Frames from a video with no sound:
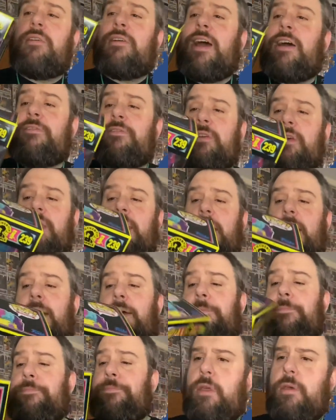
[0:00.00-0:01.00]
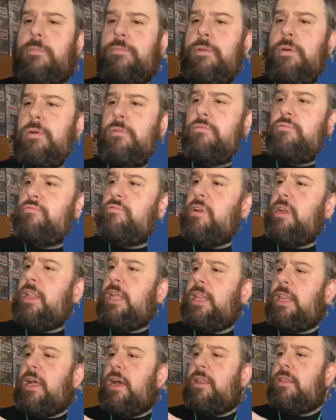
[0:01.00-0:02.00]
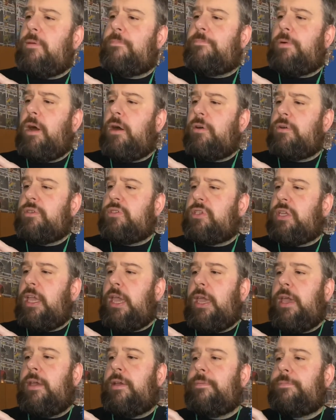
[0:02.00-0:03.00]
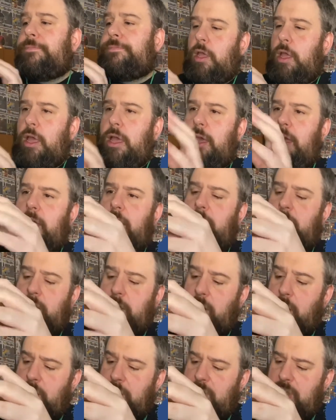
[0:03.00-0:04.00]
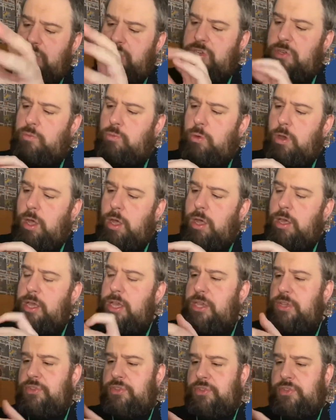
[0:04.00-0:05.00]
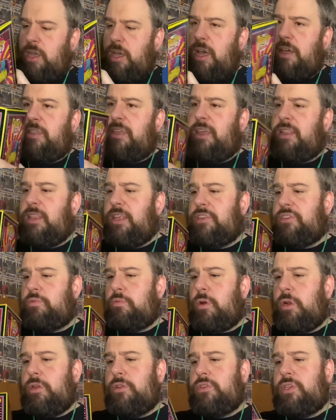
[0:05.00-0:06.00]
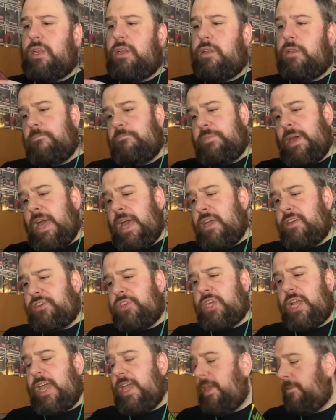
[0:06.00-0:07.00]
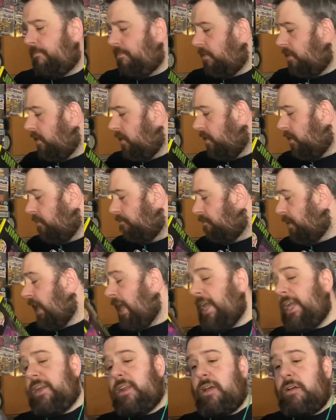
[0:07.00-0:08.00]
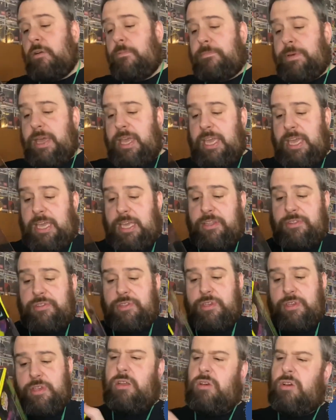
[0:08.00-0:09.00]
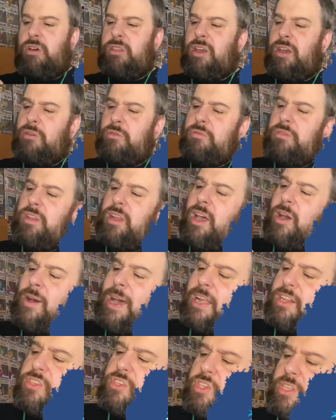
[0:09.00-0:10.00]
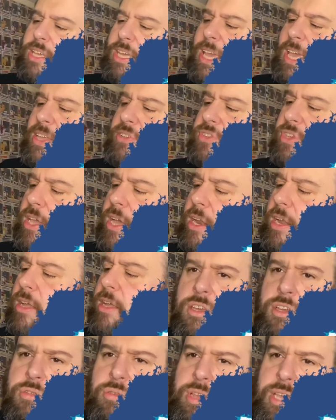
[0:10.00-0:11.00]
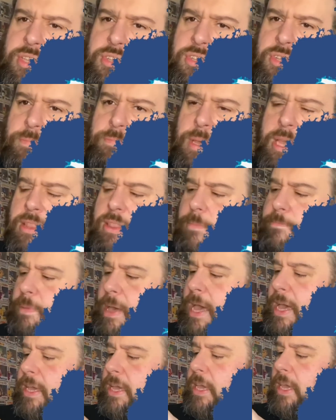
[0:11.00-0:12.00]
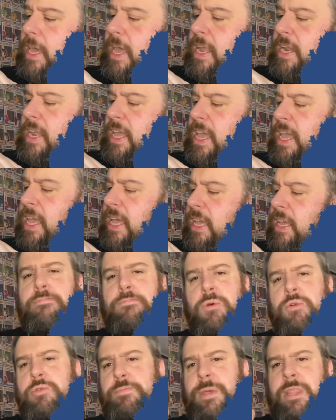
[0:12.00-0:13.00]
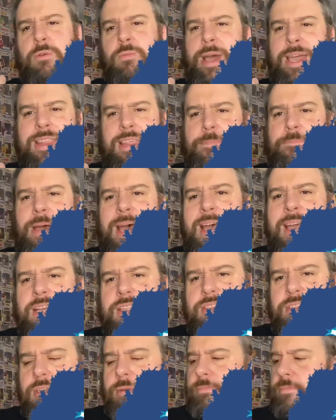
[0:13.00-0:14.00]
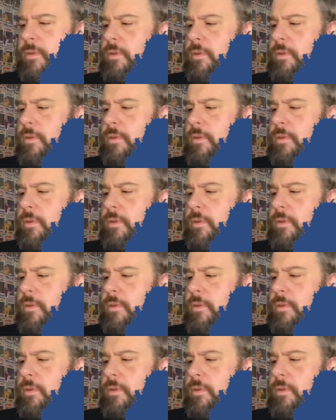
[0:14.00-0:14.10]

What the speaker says: after that. But really like the box here. Condition wise, I think this one is in better shape than Play-Doh Pete. Although, no, actually, it is kind of creased a bit at the back again here. Must be the way they packed them